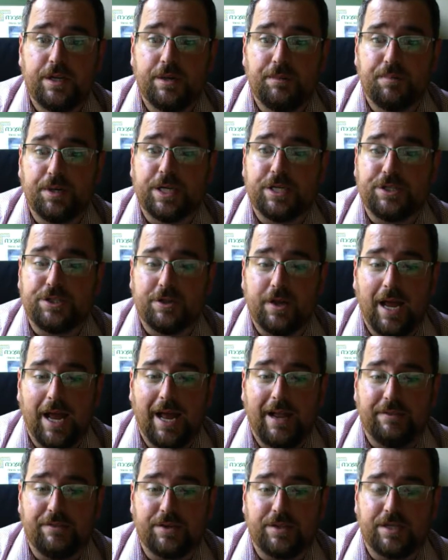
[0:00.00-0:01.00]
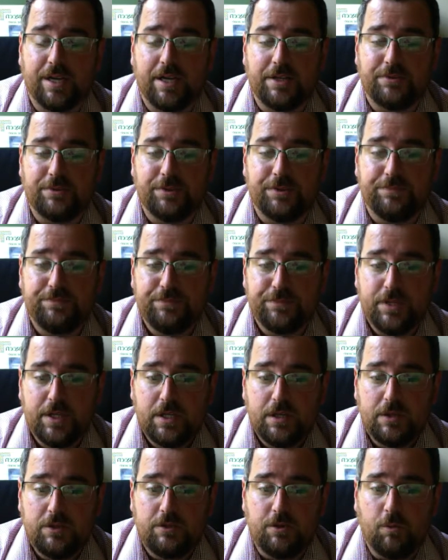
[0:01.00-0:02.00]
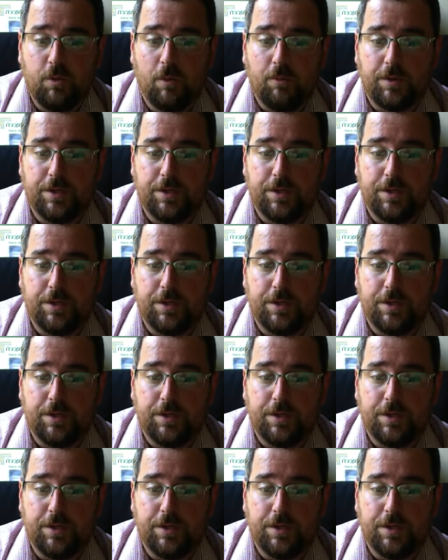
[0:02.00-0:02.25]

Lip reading: place your advertisement. So what